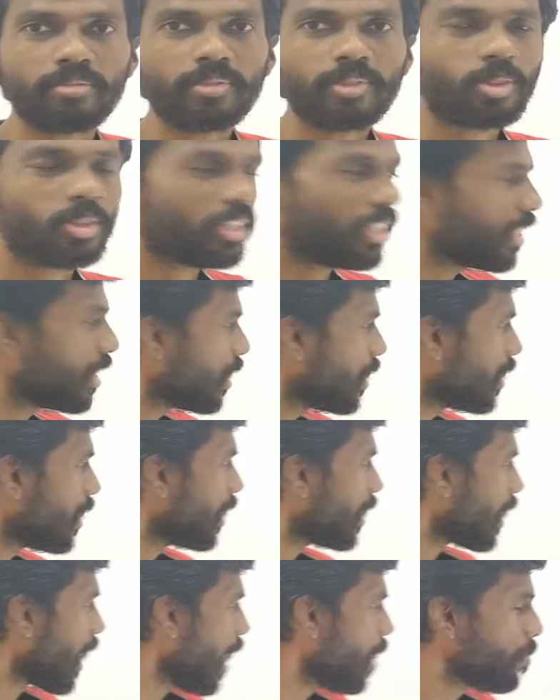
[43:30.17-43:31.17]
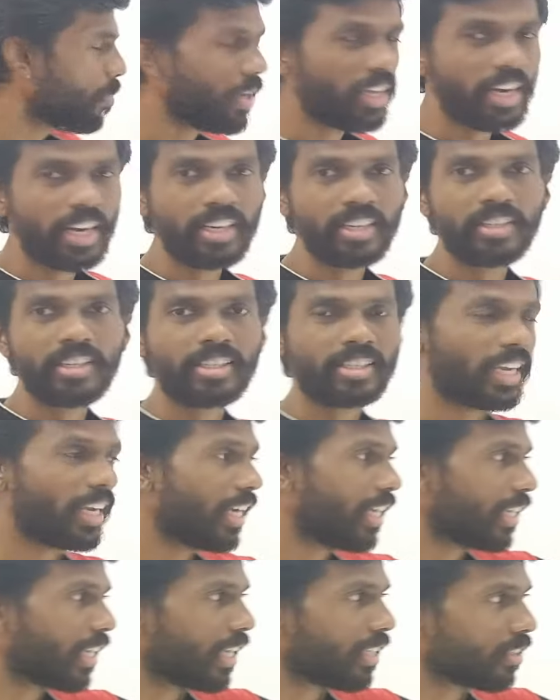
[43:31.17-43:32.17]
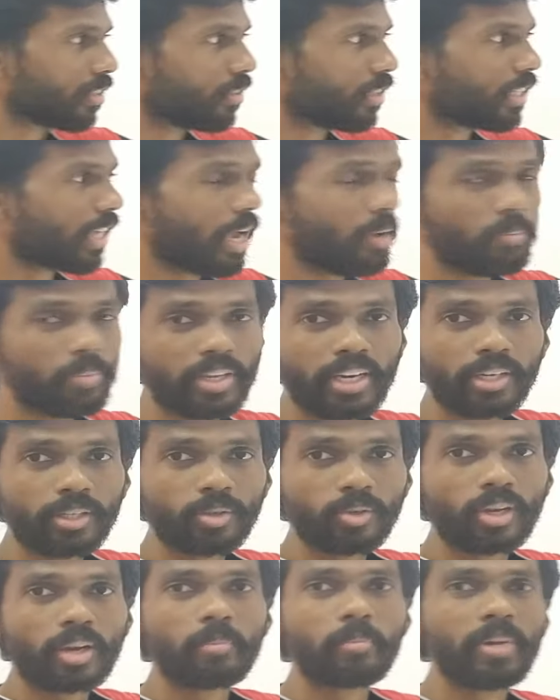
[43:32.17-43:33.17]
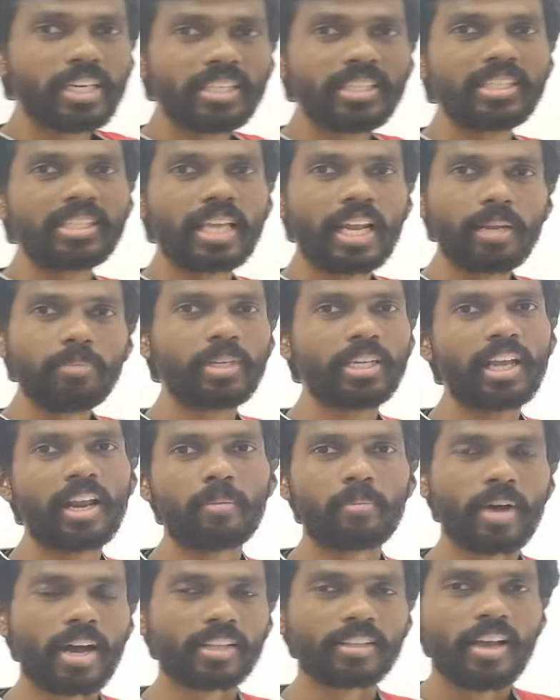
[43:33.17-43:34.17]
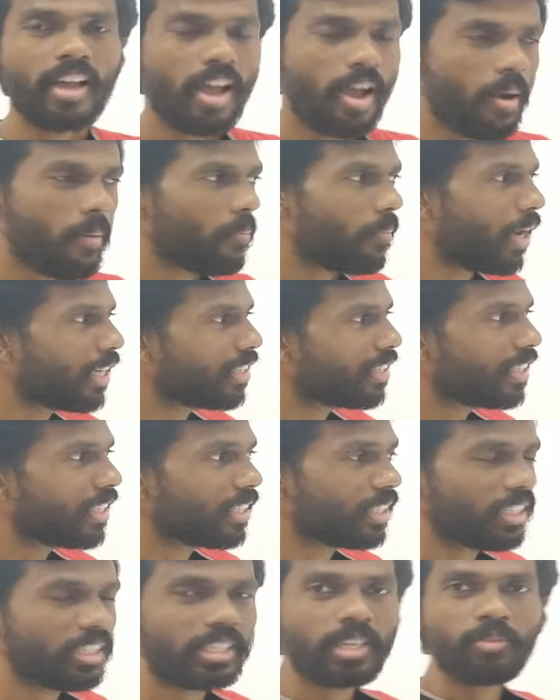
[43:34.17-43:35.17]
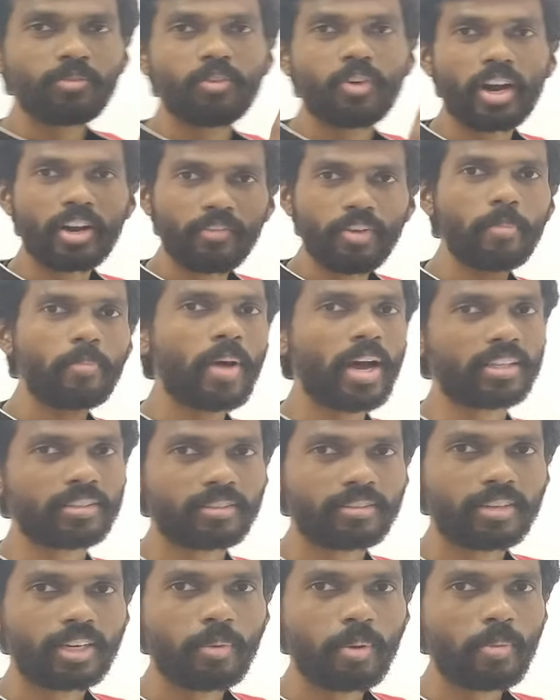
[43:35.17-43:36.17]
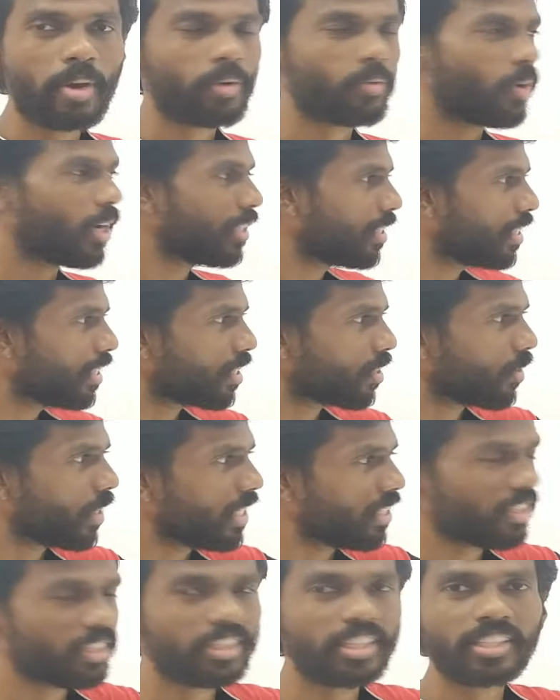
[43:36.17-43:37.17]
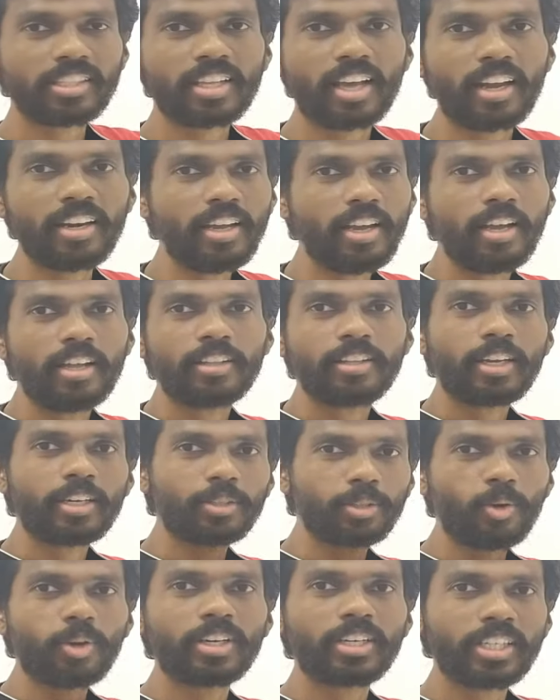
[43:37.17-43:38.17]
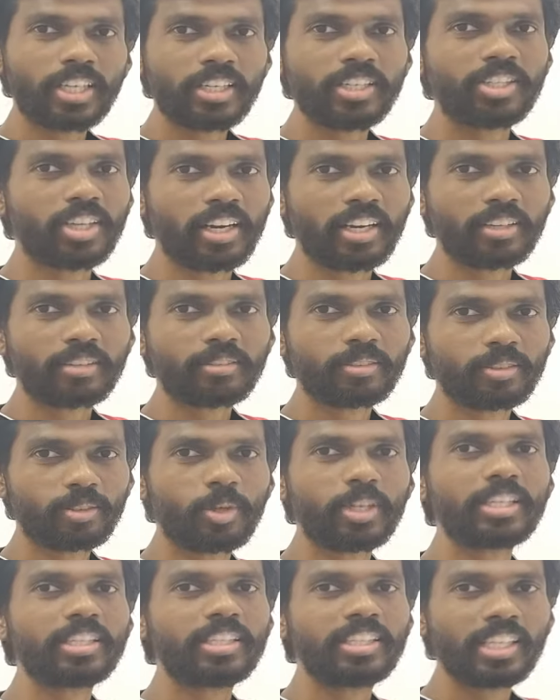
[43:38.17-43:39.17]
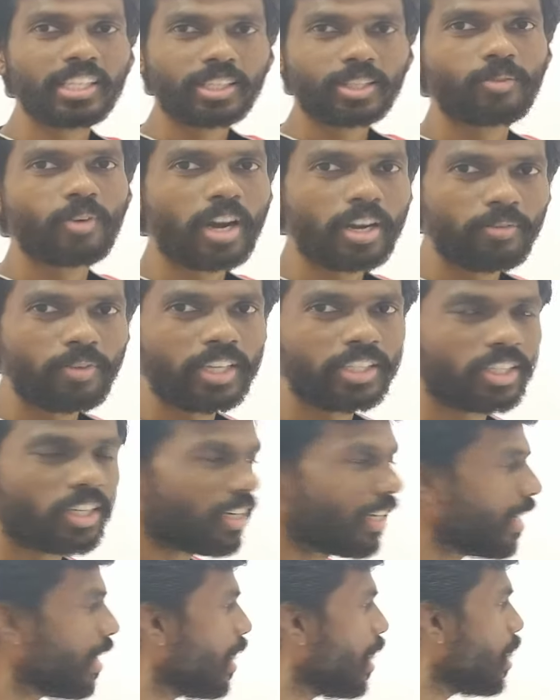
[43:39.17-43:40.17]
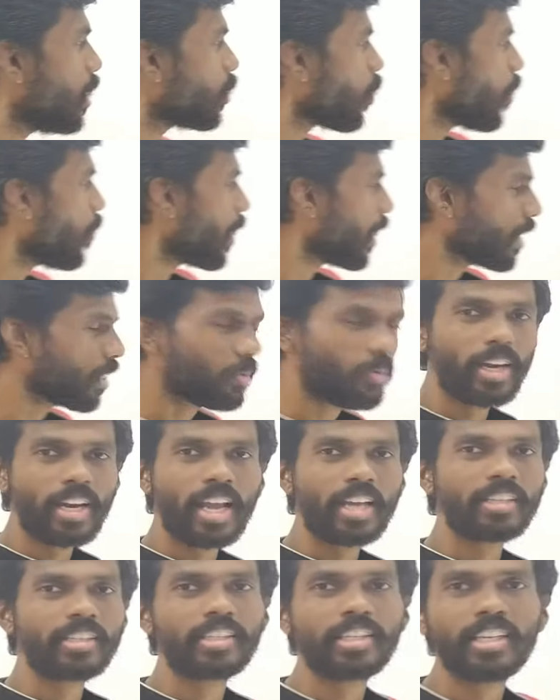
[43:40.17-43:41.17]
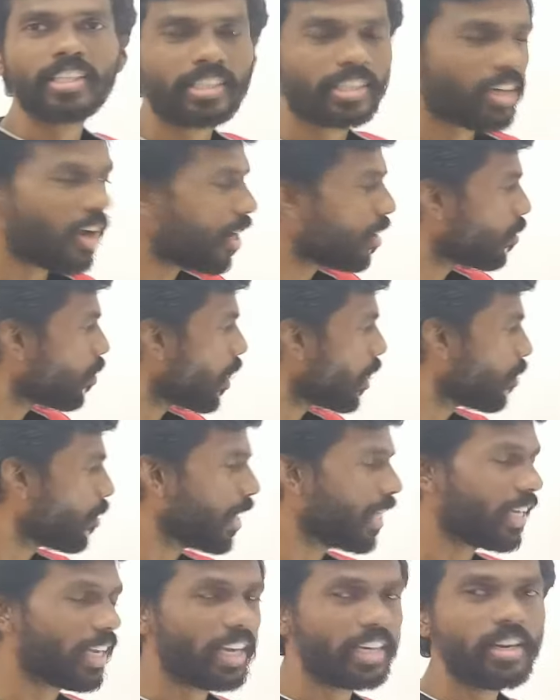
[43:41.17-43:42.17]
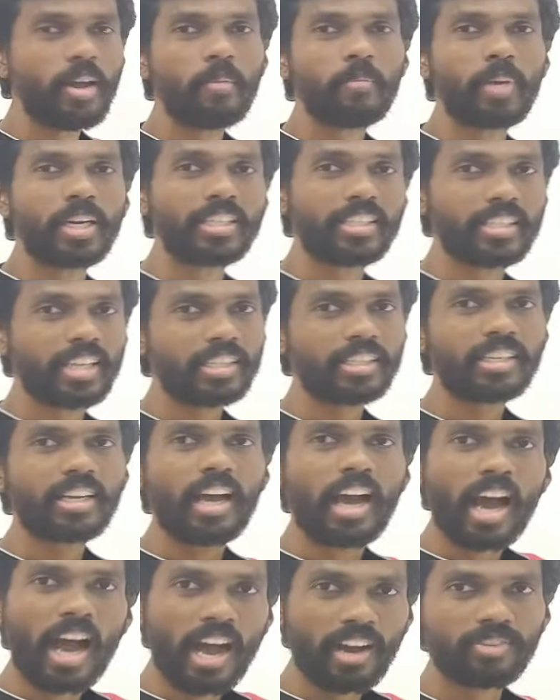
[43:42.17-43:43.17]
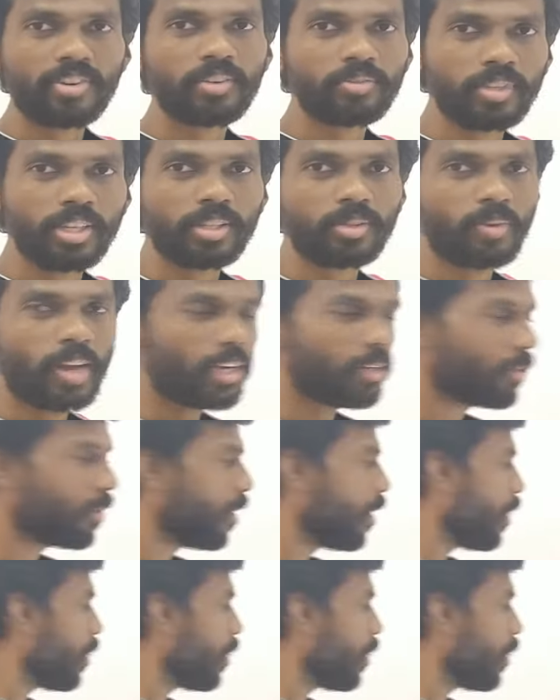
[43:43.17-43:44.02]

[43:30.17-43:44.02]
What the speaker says: So this is the time period in the second case, the time period to complete this elliptical path, but this is a one-way path. Remember, once it reaches the sun, there is no return journey. So it is just a one-way journey. So our required answer is not 128, but just half of this value.